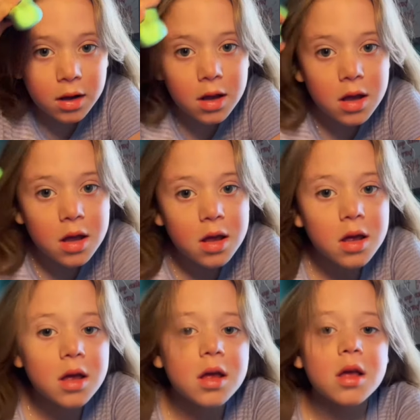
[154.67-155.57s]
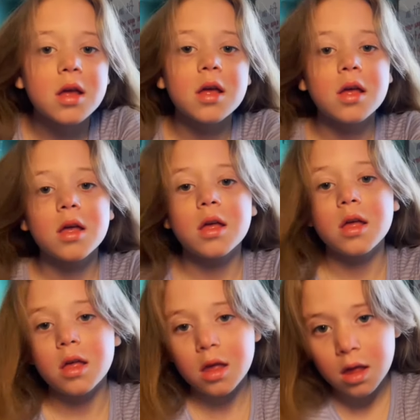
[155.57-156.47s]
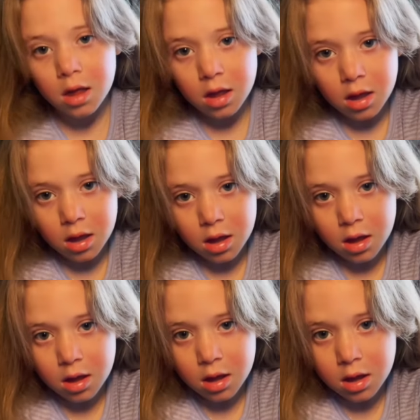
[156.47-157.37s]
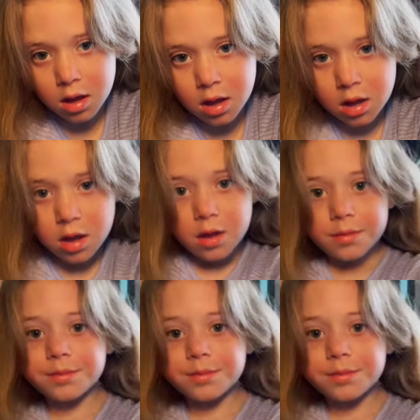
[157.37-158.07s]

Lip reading: No one is speaking in this clip.